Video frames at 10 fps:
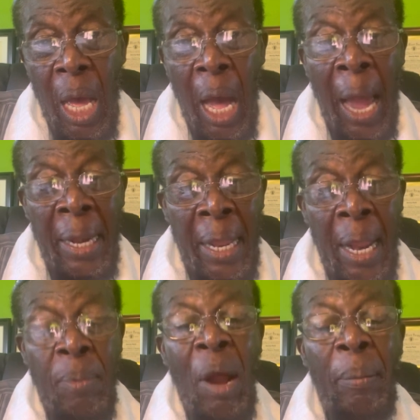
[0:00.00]
And
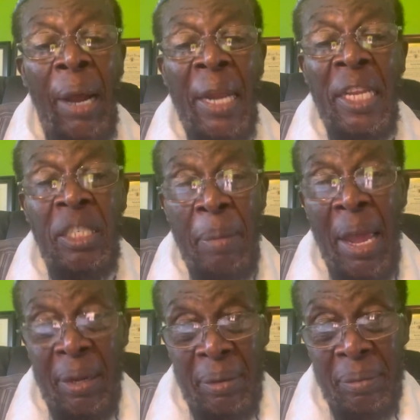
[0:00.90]
Abraham got his
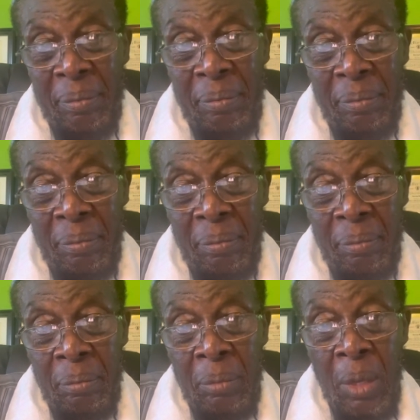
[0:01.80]
men
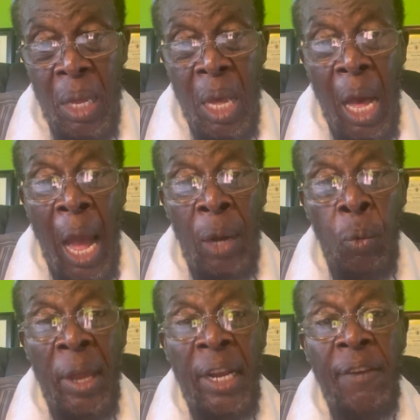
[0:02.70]

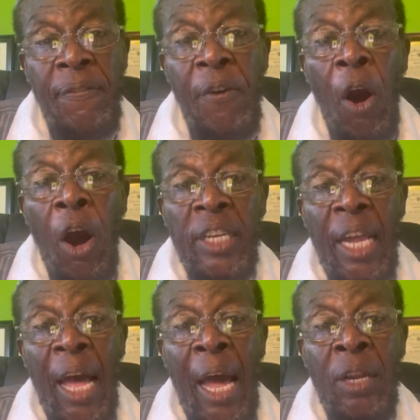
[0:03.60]
and went and
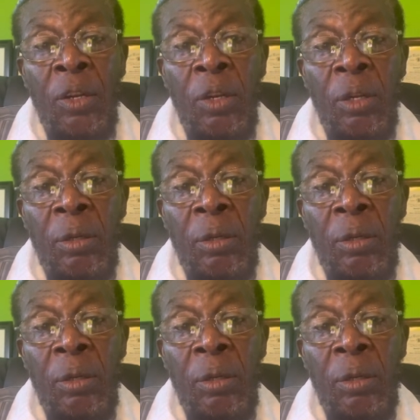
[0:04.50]
fought and